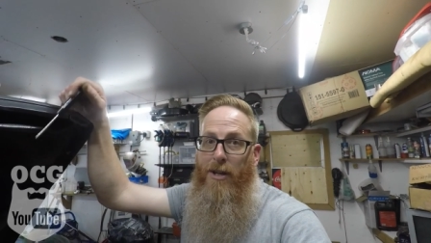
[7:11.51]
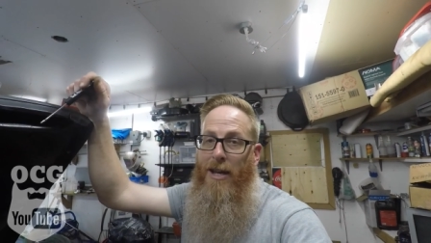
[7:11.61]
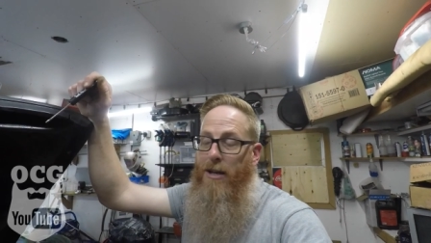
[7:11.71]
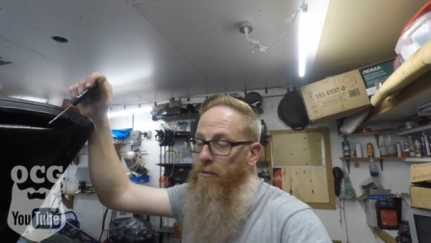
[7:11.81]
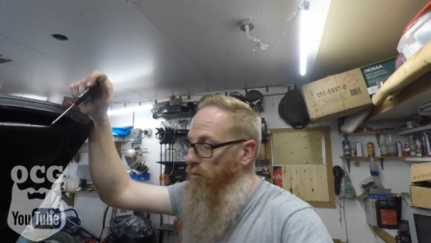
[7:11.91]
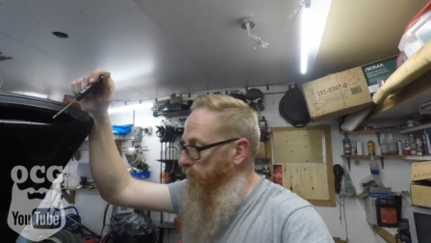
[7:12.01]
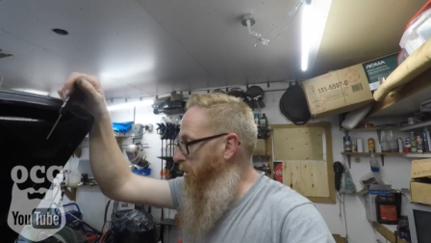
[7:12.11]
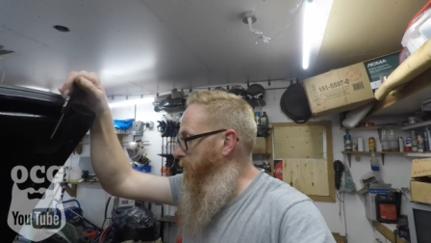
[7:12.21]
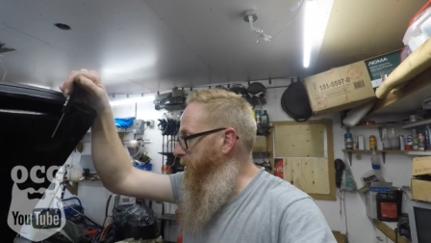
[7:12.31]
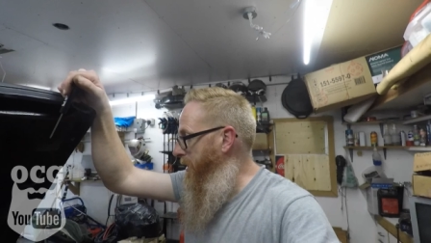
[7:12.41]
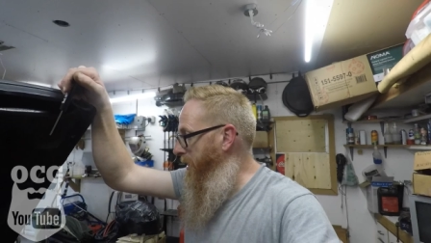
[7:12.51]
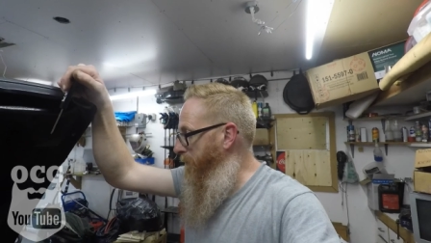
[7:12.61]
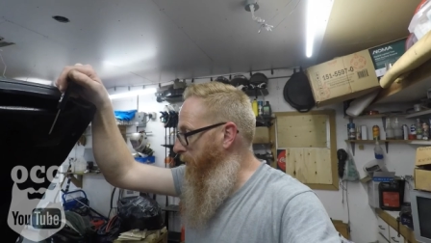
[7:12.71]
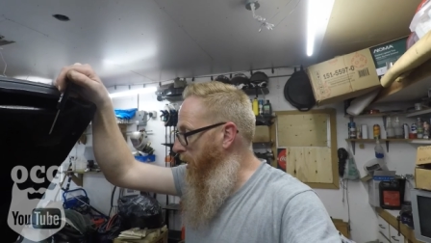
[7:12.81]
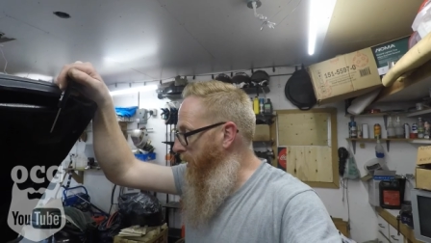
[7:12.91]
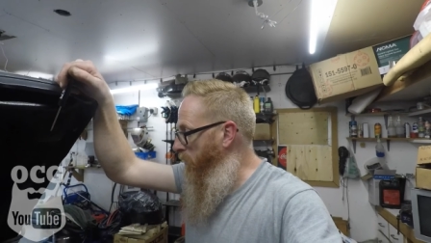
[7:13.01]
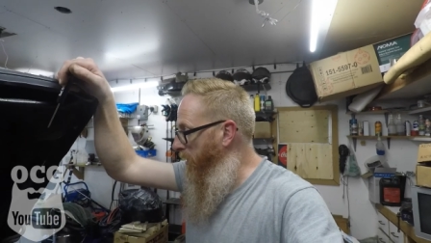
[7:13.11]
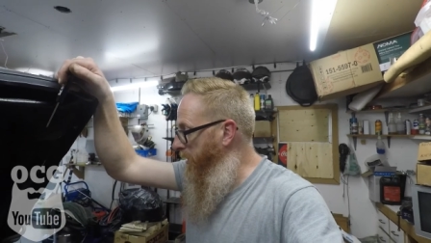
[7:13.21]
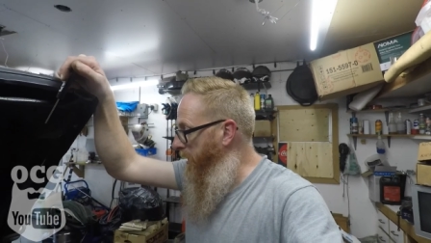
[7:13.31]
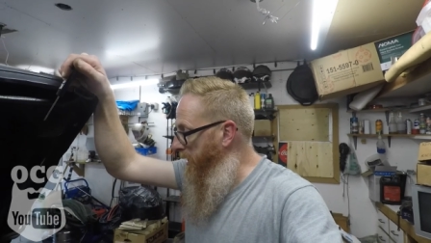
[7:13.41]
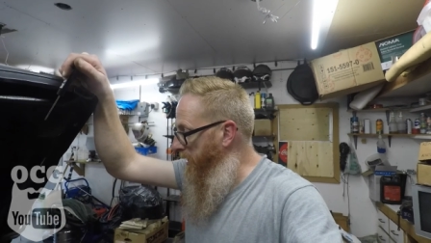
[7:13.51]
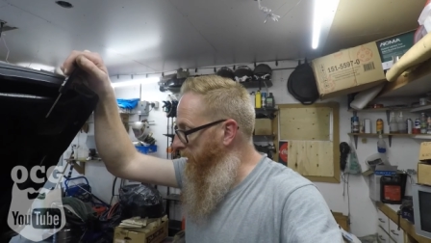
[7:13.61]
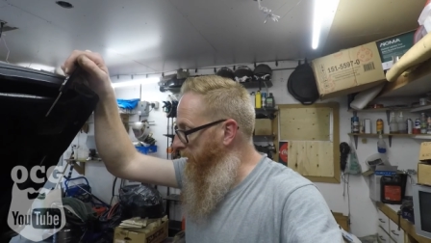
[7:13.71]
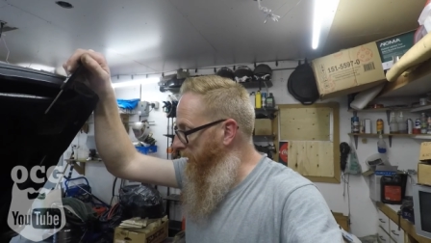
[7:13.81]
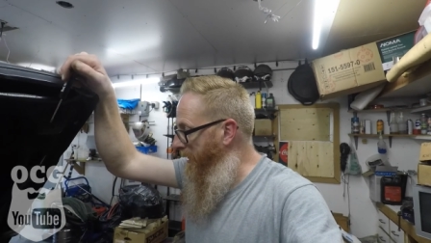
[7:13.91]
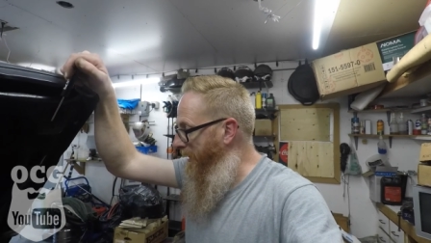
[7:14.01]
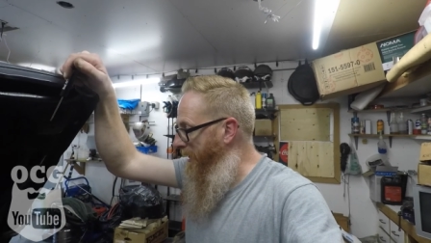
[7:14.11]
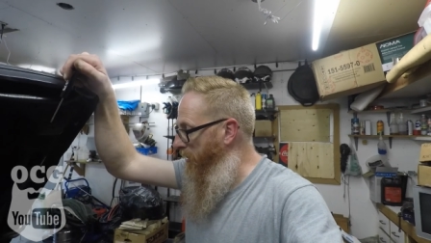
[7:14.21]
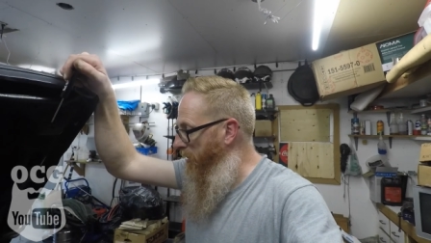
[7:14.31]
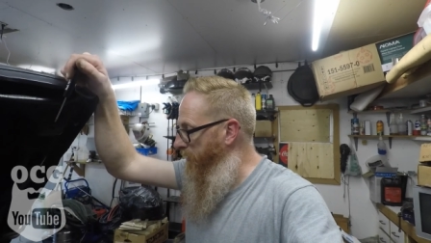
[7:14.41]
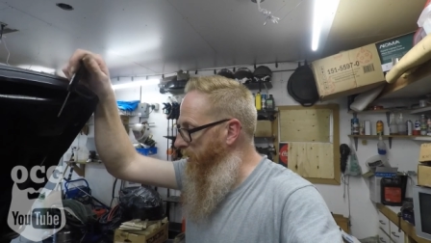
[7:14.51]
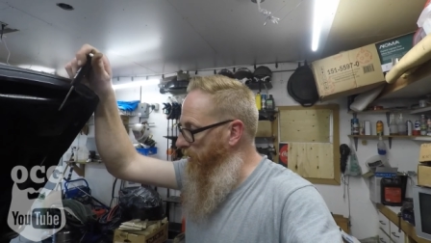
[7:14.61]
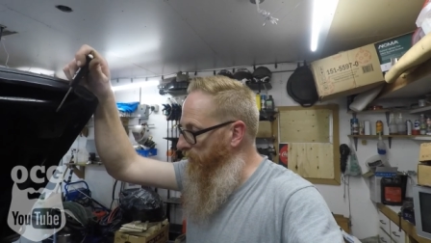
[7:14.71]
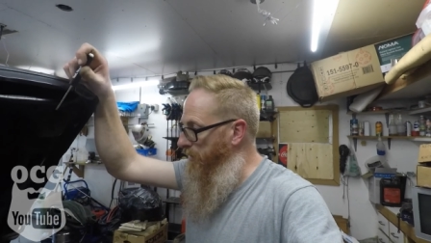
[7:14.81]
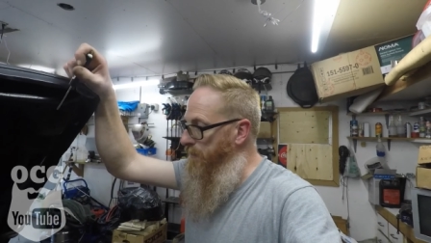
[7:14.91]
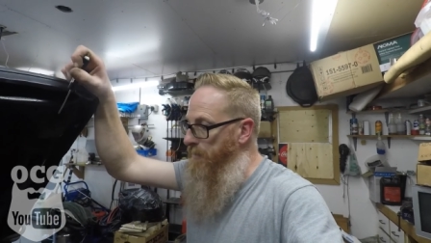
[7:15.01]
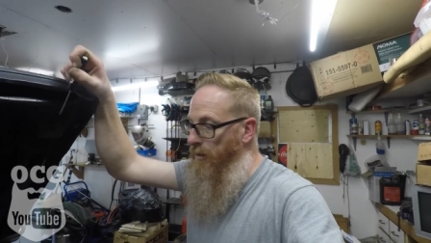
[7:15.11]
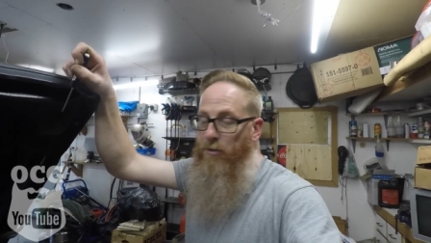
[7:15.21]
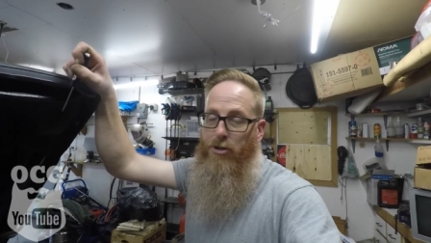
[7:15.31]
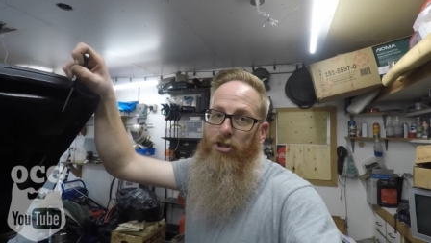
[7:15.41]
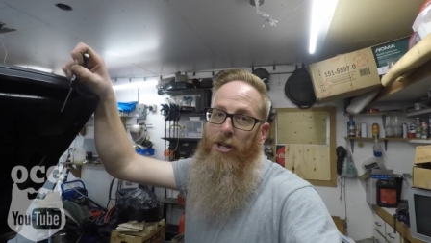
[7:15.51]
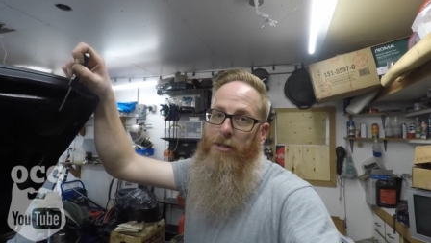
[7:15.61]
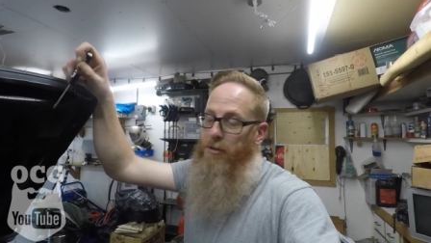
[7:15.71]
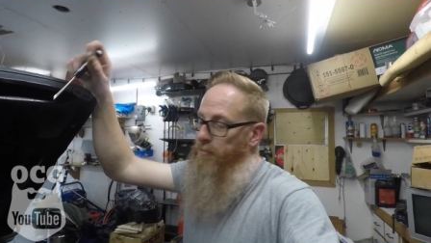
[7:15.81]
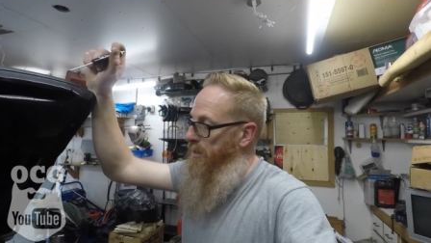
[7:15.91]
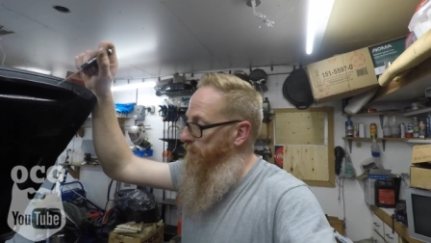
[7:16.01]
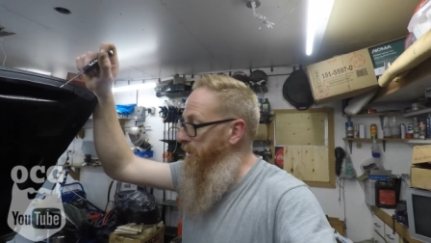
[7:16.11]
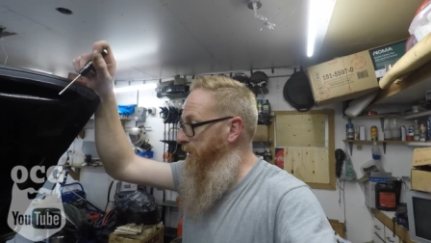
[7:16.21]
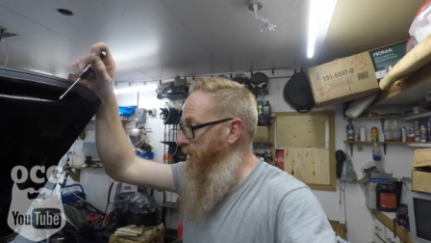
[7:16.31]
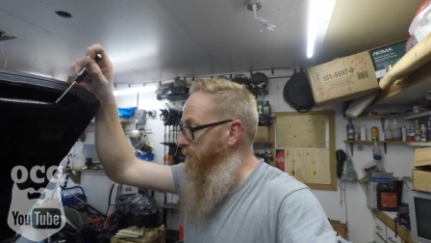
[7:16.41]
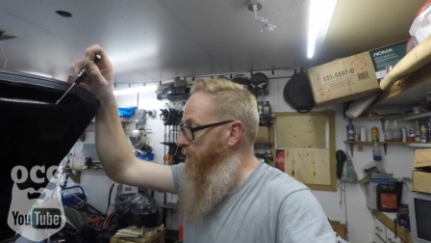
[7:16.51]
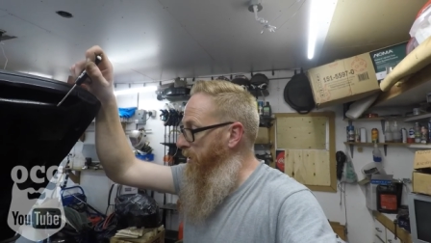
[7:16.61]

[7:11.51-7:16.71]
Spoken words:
and we'll probably end up buying one and getting that on there and make those adjustments. But in the meantime,